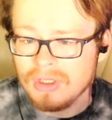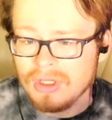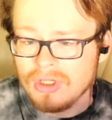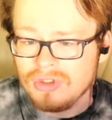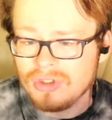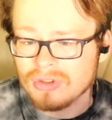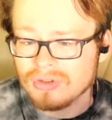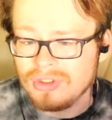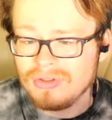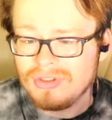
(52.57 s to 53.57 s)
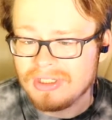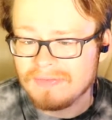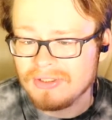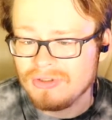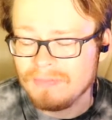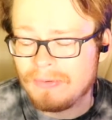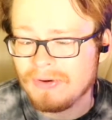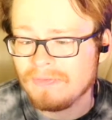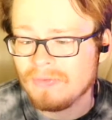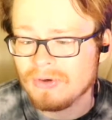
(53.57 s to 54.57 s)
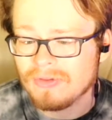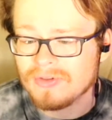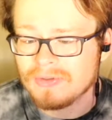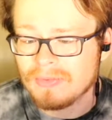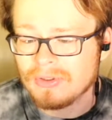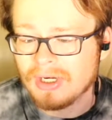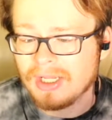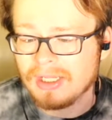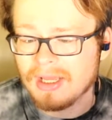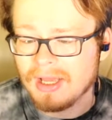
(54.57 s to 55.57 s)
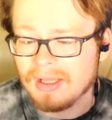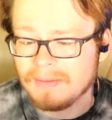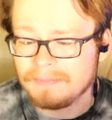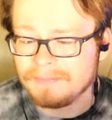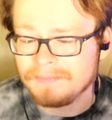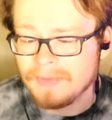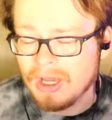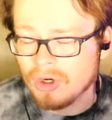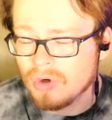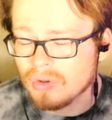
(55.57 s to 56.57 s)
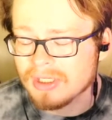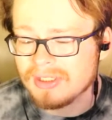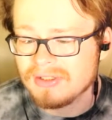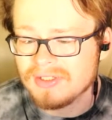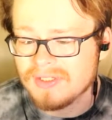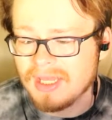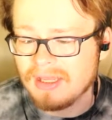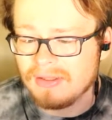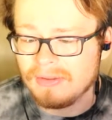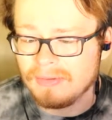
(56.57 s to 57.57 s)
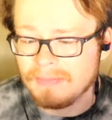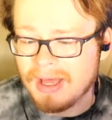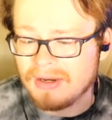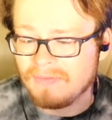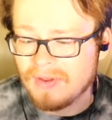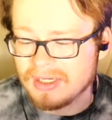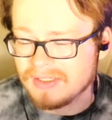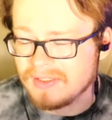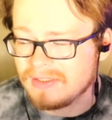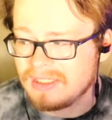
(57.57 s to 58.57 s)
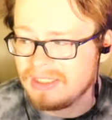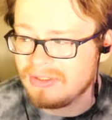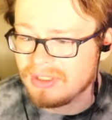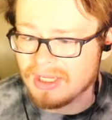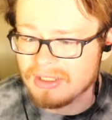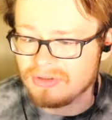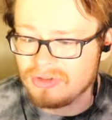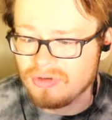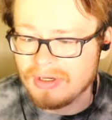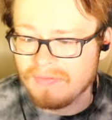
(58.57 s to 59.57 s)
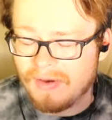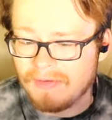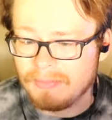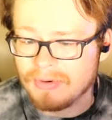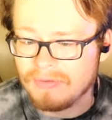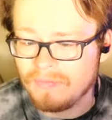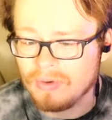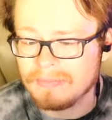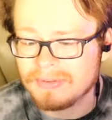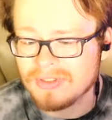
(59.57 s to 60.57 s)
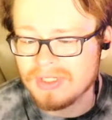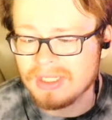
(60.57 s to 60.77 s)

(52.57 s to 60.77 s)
so 272.4 this morning. According to the scale, body fat is teetering on 25.4%.